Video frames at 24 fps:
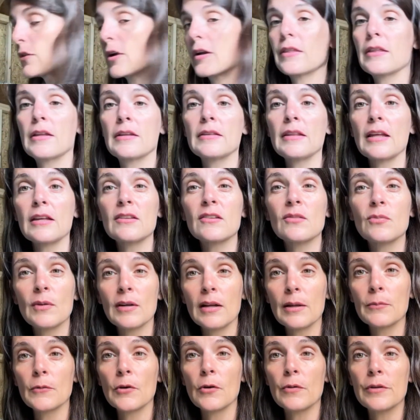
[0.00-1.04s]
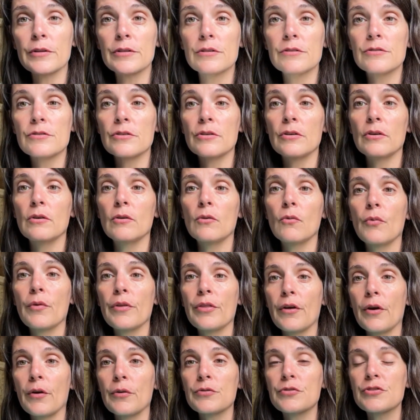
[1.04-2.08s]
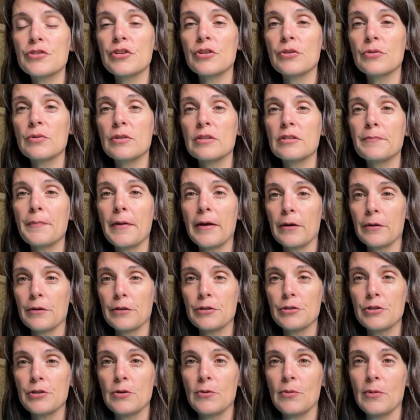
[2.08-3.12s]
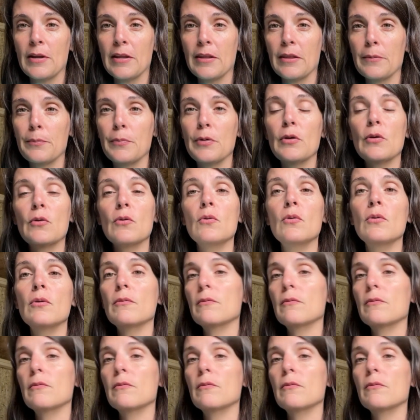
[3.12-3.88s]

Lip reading: I think that's what I'm going to do with those two, is pair the two Winnie the Pooh